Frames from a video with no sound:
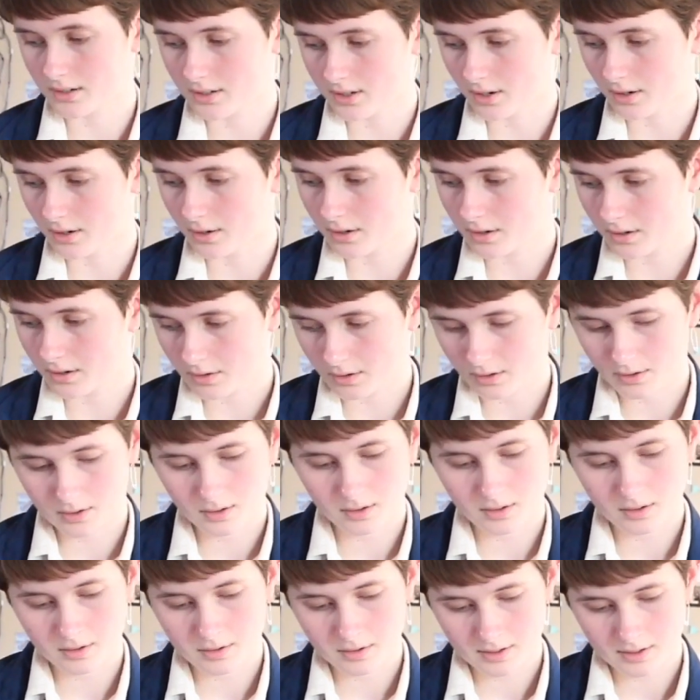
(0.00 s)
So,
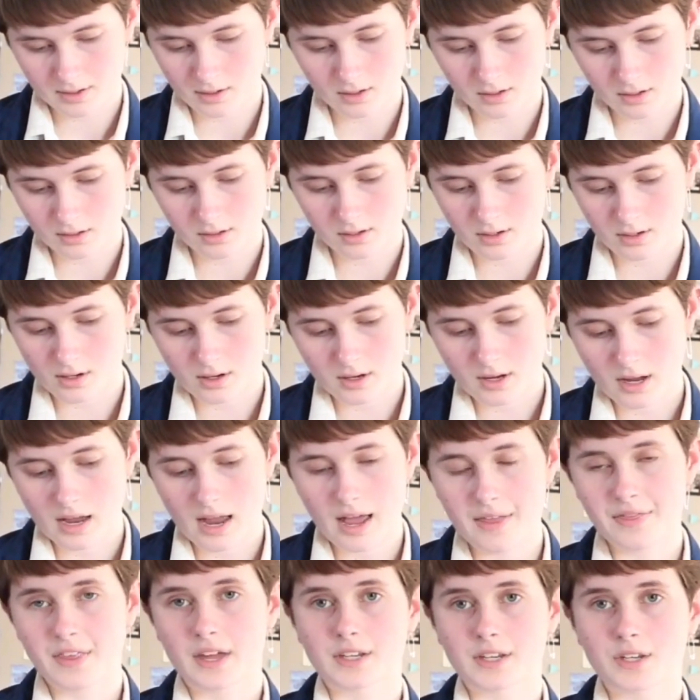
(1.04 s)

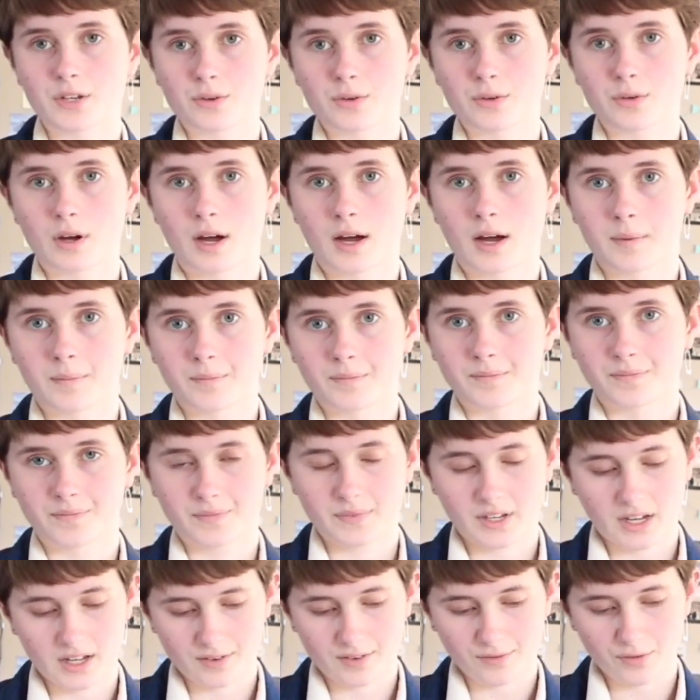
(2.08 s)
and then you
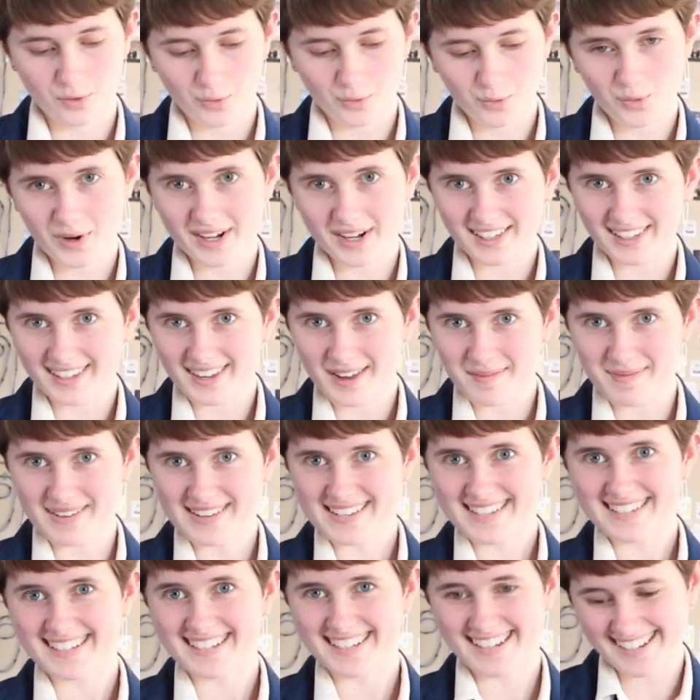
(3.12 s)
kind of wiggle it a
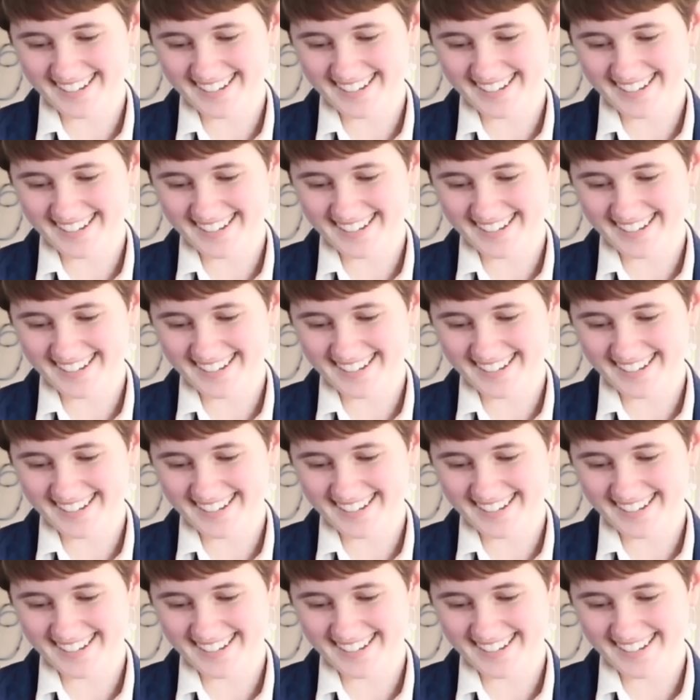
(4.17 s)
bit.